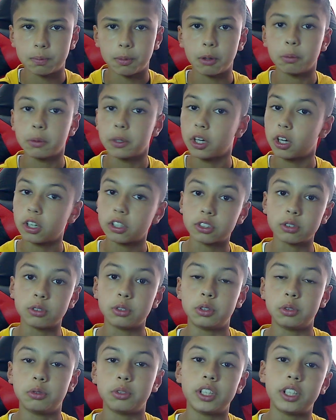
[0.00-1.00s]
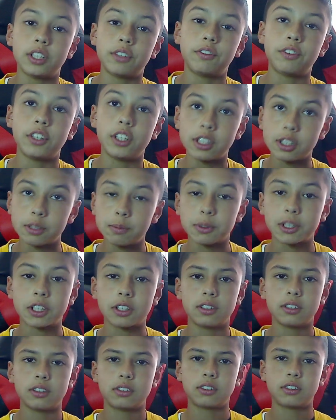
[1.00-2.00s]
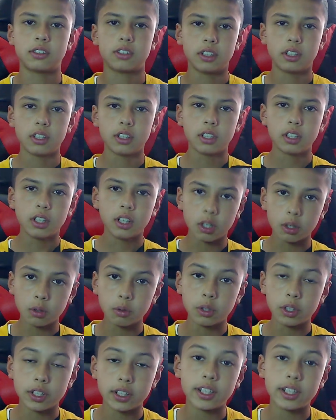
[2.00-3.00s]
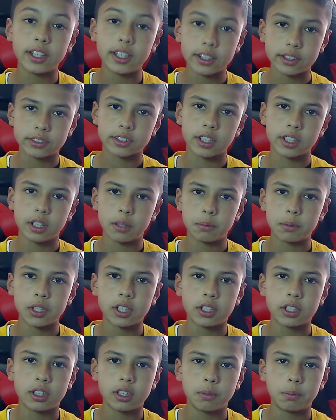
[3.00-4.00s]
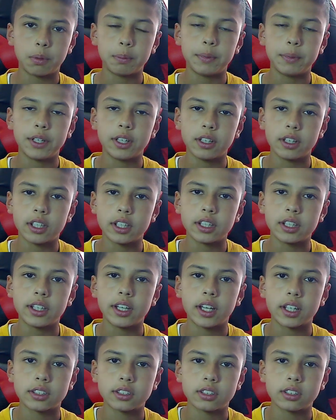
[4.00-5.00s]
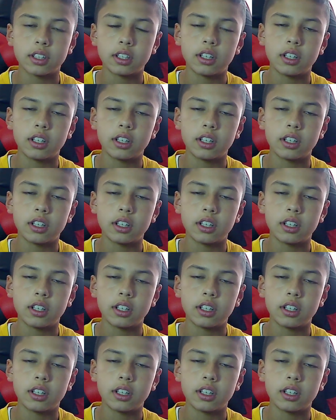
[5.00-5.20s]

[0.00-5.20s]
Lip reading: But we also do need to finish because Luton is going to be in the Premier League next